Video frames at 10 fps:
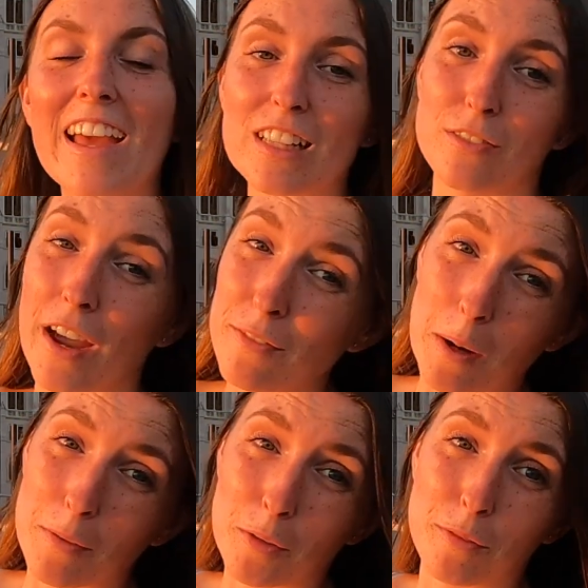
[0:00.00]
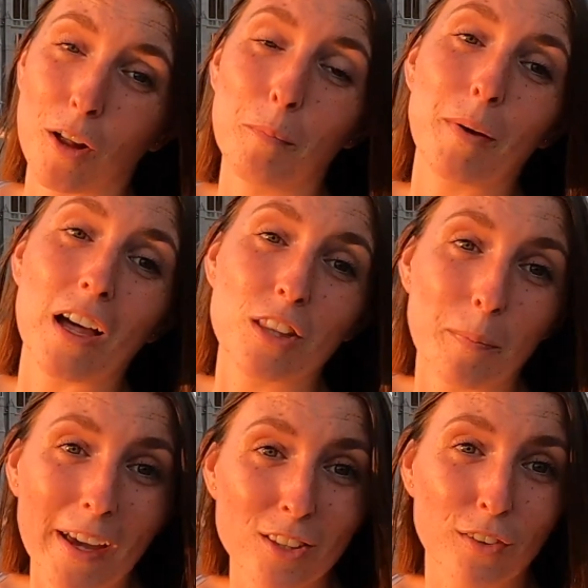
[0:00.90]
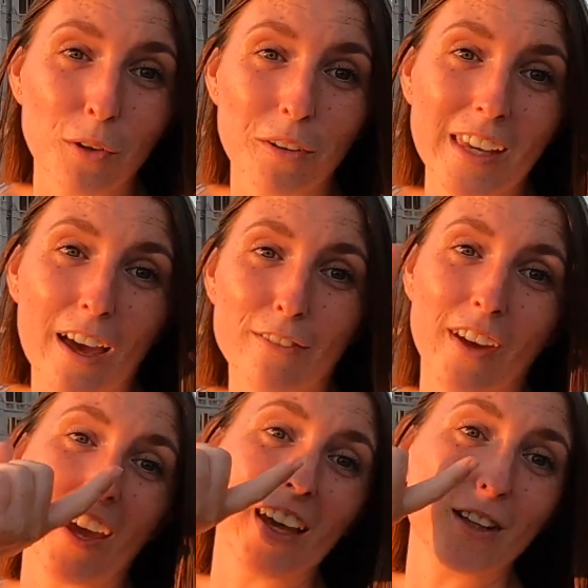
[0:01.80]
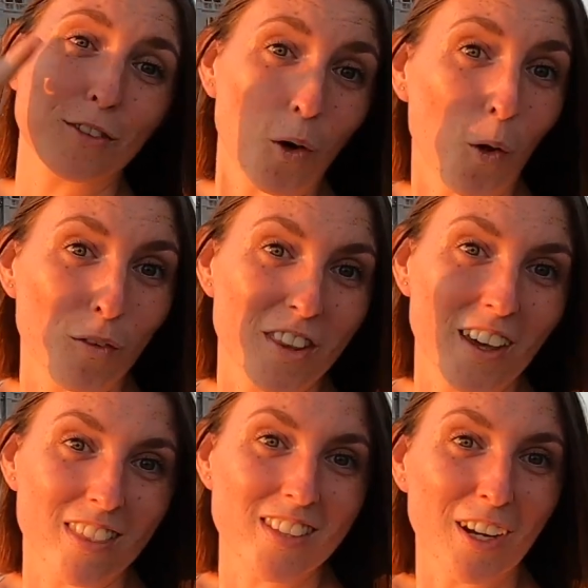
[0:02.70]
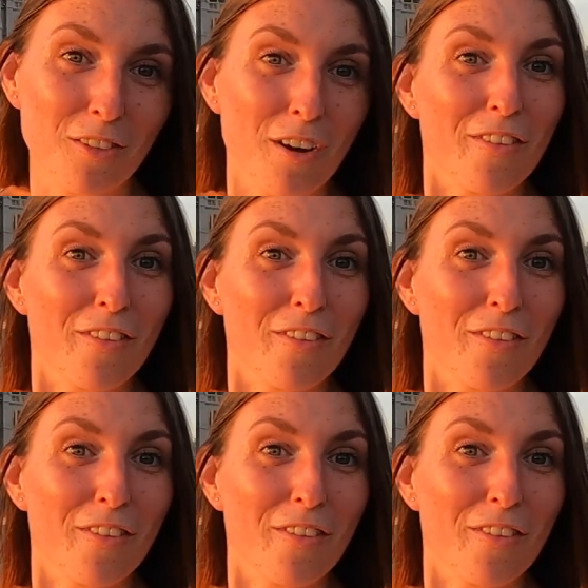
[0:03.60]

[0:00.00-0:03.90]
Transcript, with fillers: It's very, very beautiful, but the best view we can get of it is over the other side of the